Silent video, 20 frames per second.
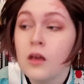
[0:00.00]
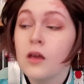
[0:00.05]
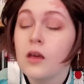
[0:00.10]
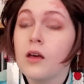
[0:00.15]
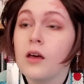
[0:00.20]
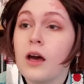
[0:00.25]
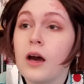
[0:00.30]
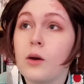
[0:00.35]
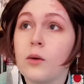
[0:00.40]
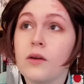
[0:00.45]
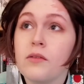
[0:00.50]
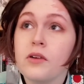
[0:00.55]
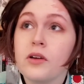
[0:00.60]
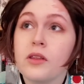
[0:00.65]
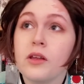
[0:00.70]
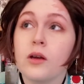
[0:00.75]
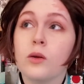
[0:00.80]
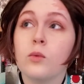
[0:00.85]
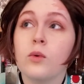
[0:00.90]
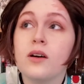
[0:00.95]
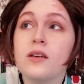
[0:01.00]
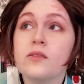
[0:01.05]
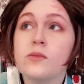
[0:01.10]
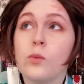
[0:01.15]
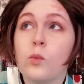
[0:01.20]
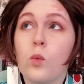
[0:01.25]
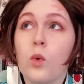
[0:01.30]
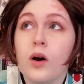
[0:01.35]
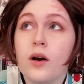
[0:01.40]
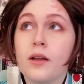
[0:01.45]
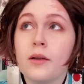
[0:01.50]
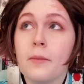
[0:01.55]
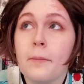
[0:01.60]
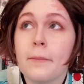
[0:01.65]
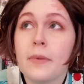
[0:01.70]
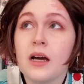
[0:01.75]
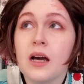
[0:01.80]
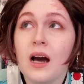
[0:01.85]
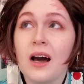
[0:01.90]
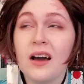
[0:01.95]
However, there was one
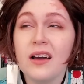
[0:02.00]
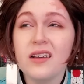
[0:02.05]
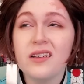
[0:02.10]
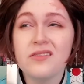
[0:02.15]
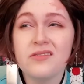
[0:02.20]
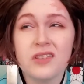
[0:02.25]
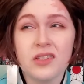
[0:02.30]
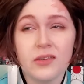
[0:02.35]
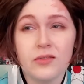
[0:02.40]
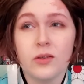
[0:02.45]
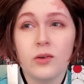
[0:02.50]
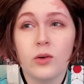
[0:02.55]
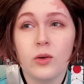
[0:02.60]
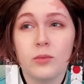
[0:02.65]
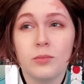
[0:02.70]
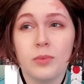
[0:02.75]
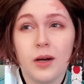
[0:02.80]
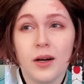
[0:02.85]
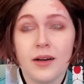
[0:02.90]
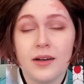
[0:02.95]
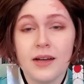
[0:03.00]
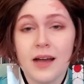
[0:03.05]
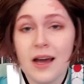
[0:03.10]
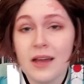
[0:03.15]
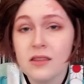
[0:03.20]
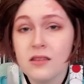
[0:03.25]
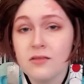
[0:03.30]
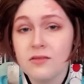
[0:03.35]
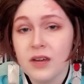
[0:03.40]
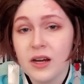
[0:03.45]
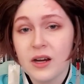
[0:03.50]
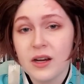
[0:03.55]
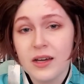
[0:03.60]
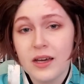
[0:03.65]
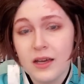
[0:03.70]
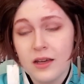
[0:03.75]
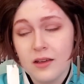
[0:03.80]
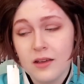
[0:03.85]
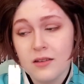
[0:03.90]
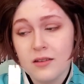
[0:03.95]
kind of difficult part at the very
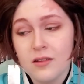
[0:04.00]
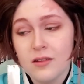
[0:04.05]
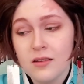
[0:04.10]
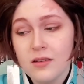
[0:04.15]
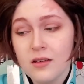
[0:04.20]
end